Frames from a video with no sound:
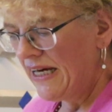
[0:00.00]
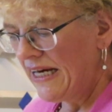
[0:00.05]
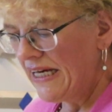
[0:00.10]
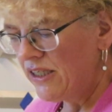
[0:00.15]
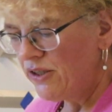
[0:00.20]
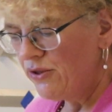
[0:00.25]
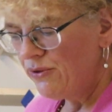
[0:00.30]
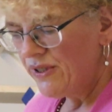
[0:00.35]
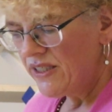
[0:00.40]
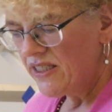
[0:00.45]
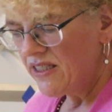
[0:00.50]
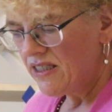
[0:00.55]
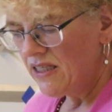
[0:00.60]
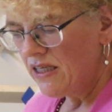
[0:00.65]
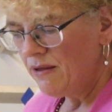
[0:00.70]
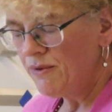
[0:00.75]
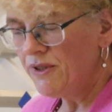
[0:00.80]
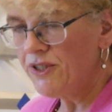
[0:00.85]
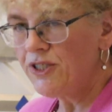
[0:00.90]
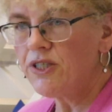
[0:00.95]
and who
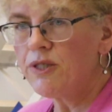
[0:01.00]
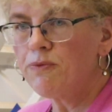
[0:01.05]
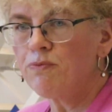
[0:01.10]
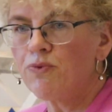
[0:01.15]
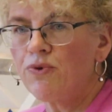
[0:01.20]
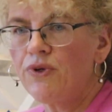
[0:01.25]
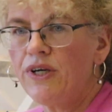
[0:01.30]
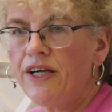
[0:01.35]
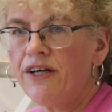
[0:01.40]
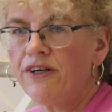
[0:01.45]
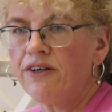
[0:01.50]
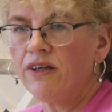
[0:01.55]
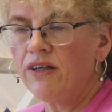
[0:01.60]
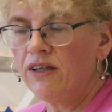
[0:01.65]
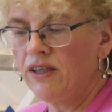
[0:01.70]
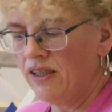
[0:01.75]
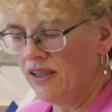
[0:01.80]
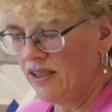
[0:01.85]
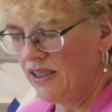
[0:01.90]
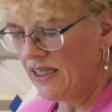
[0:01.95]
establishes prayer
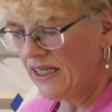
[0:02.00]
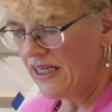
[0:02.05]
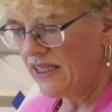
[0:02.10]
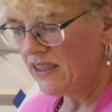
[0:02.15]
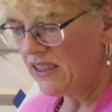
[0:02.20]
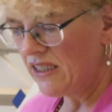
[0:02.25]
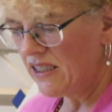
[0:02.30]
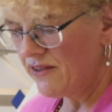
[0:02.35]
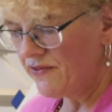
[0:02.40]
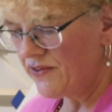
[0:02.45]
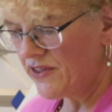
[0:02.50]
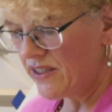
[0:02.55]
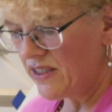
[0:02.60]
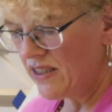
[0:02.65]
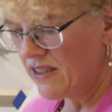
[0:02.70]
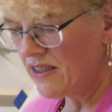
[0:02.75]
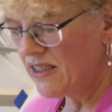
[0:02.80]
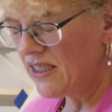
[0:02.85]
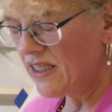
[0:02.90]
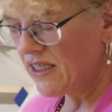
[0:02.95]
and gives
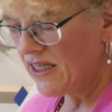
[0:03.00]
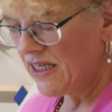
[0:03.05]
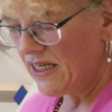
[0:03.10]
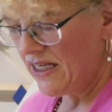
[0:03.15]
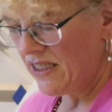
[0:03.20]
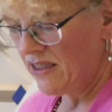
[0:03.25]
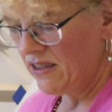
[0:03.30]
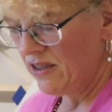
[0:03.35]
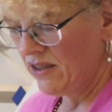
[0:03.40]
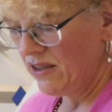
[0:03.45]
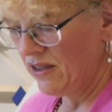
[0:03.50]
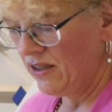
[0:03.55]
zakat,